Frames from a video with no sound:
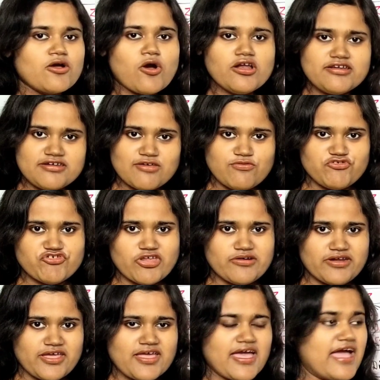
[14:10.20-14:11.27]
called division
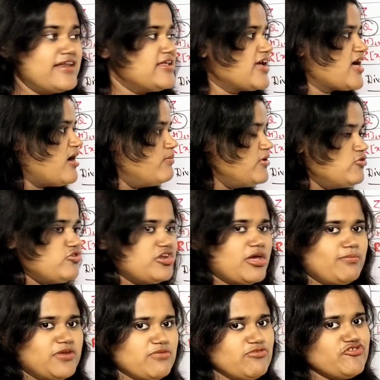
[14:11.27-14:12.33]
ring, and a
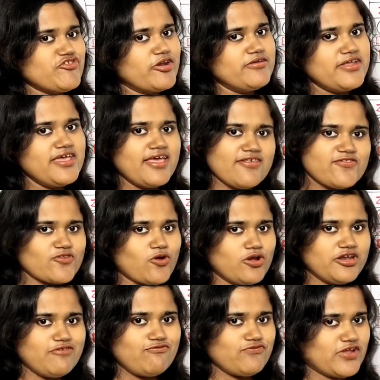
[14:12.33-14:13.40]
commutative division ring is
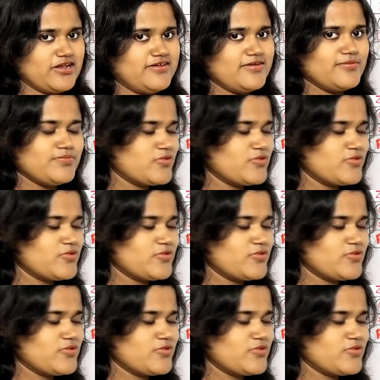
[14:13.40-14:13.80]
called a field.